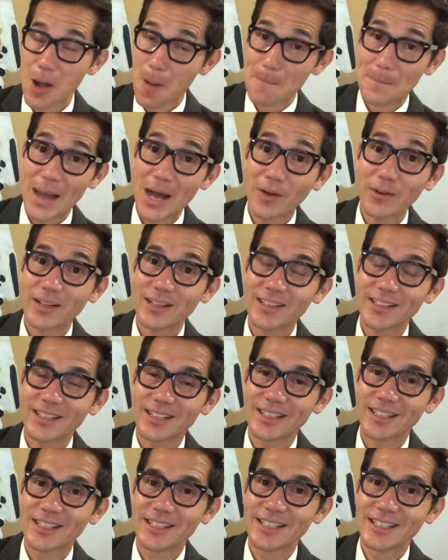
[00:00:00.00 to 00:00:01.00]
about it
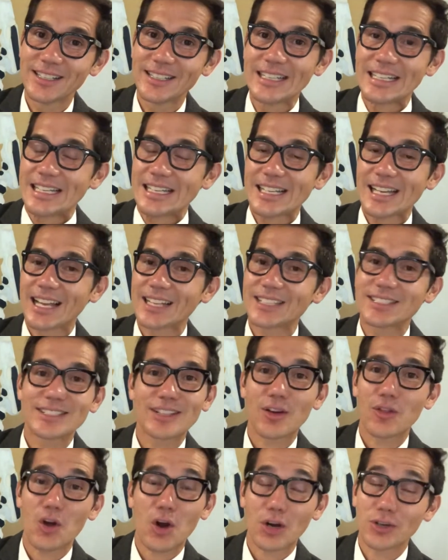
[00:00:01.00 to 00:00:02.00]
and see
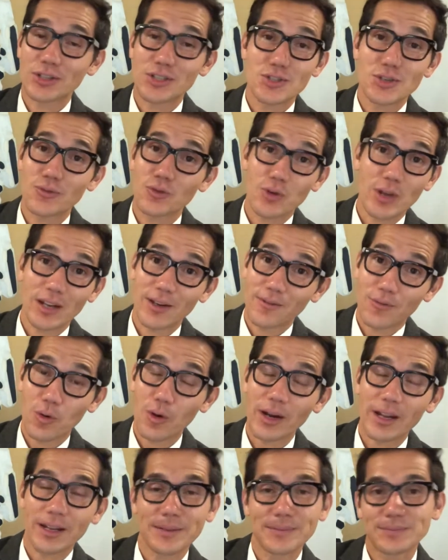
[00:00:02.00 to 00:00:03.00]
all the art that you've created for
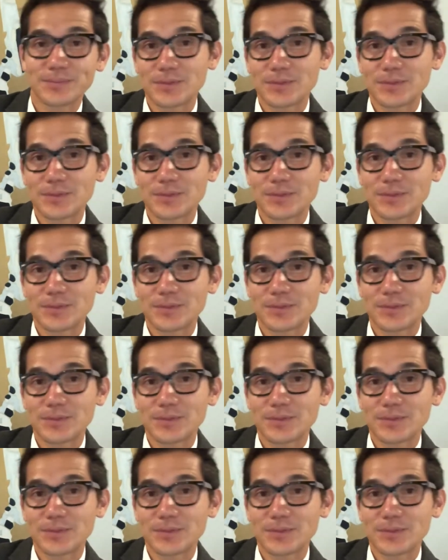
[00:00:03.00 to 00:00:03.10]
it.